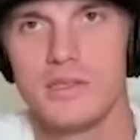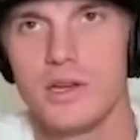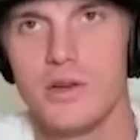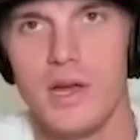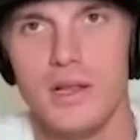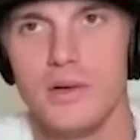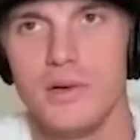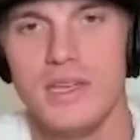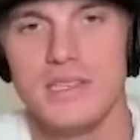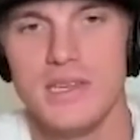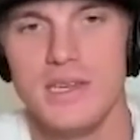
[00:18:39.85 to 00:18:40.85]
It's a great little
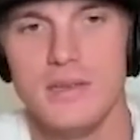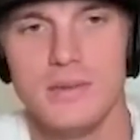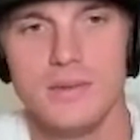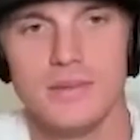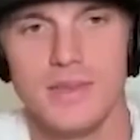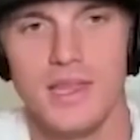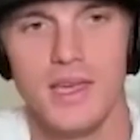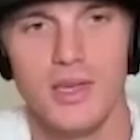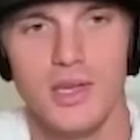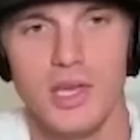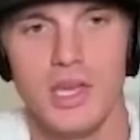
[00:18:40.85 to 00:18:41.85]
easy thing
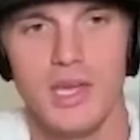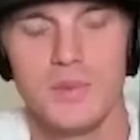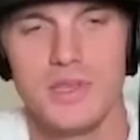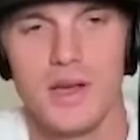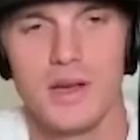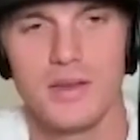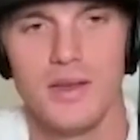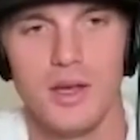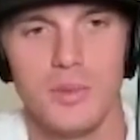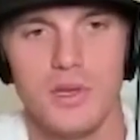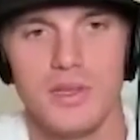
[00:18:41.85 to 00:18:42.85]
you can keep stocked
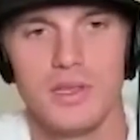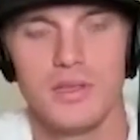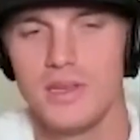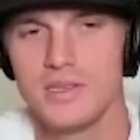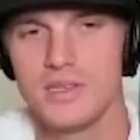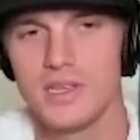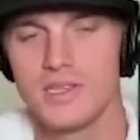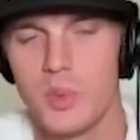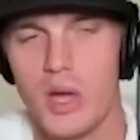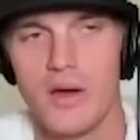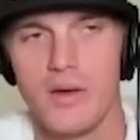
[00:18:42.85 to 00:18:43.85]
up. Then doesn't
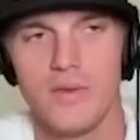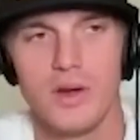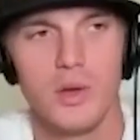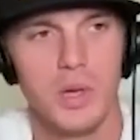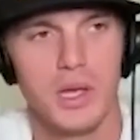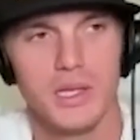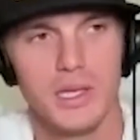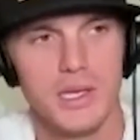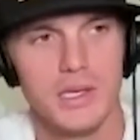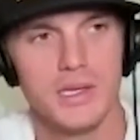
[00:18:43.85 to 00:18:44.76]
expire very quickly.